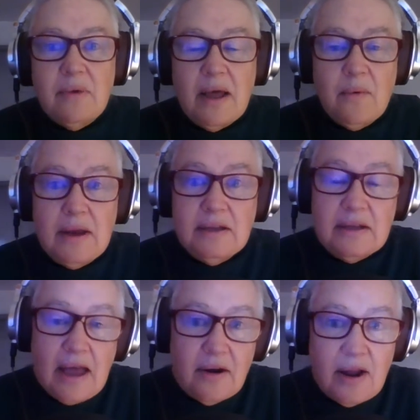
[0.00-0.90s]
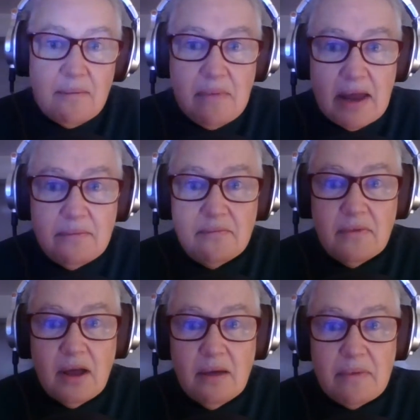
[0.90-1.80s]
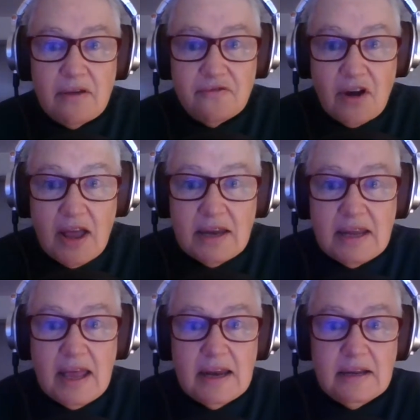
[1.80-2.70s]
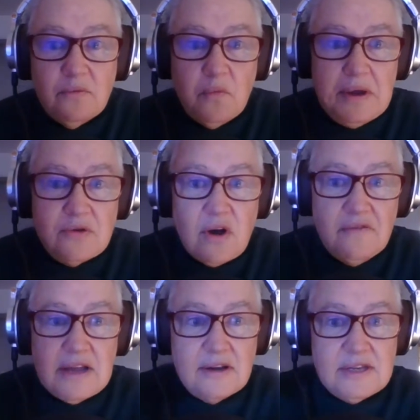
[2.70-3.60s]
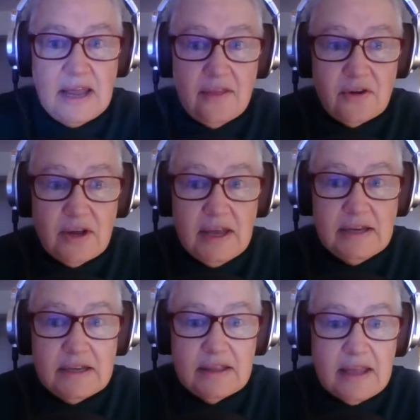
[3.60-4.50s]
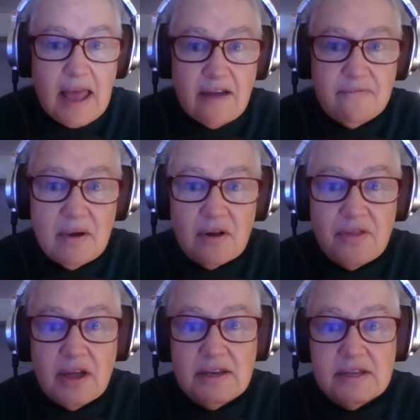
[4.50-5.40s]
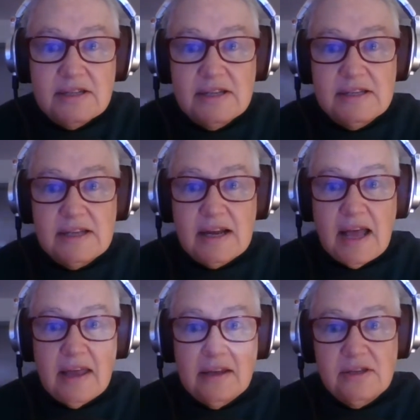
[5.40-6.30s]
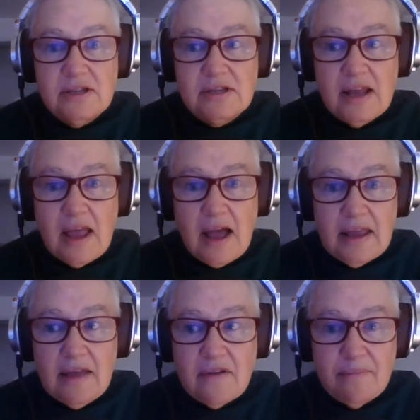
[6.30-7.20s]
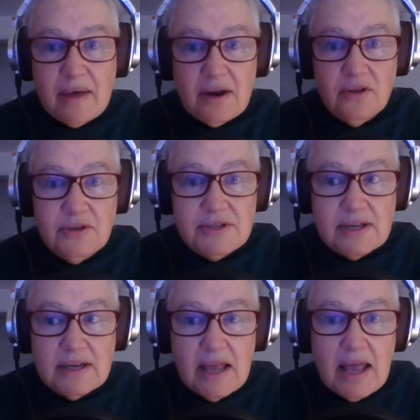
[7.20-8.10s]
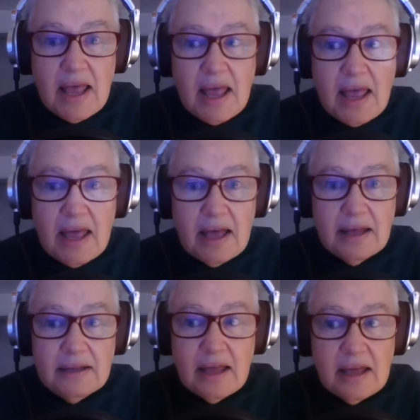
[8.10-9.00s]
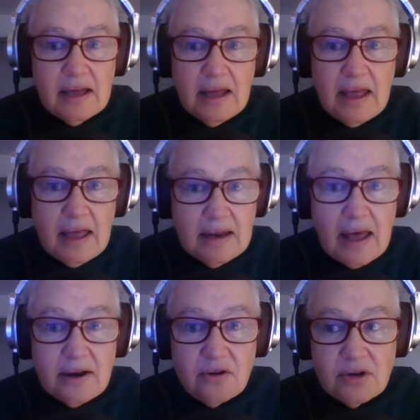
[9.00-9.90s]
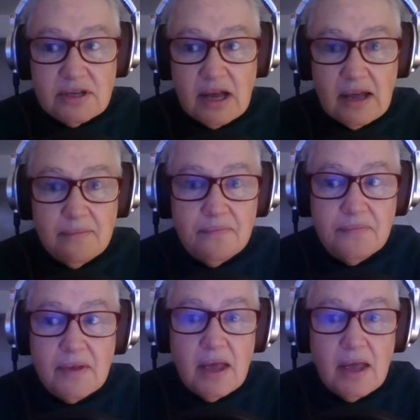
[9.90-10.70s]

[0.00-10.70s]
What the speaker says: But I went down and I met my friend and we drove down together. He did the half marathon distance and I gave out medals and had a good time,